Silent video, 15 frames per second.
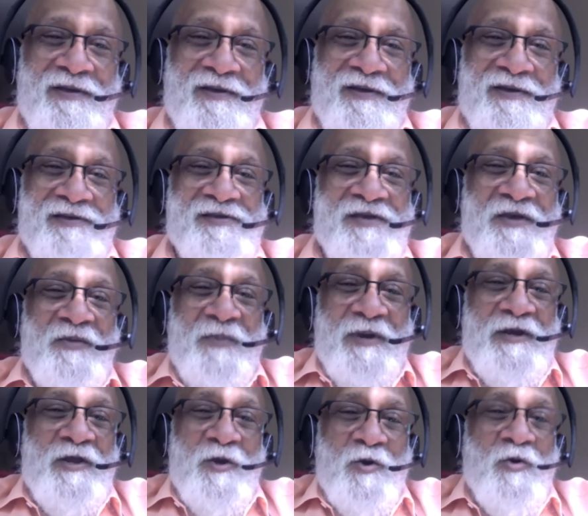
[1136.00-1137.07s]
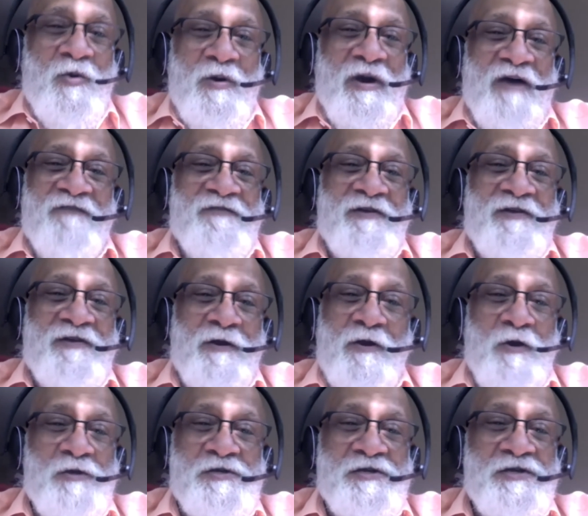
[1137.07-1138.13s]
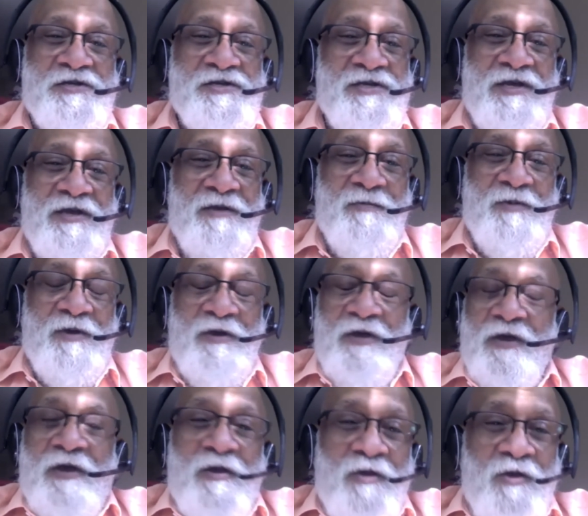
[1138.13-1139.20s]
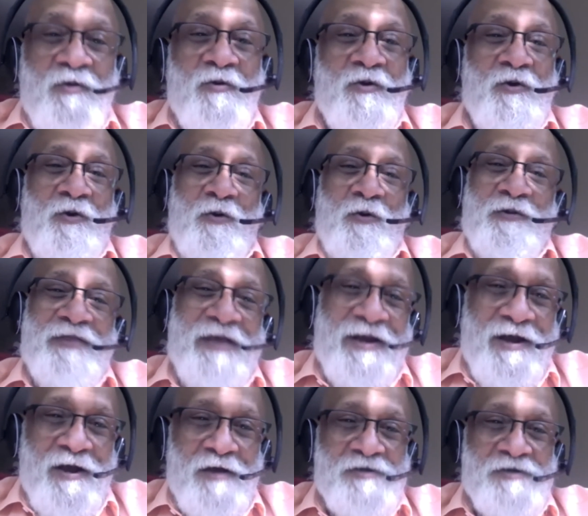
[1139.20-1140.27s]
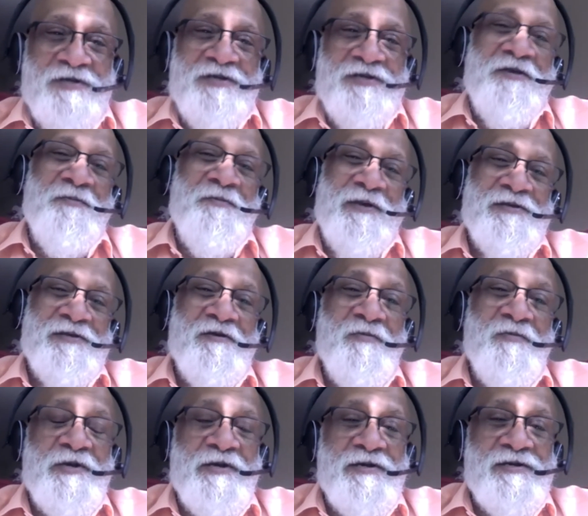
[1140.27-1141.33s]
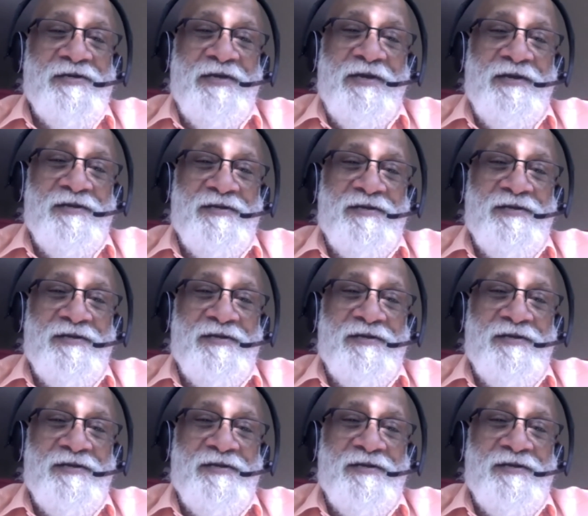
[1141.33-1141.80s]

See, when you go after a lost sheep, you know that lost sheep has committed sins.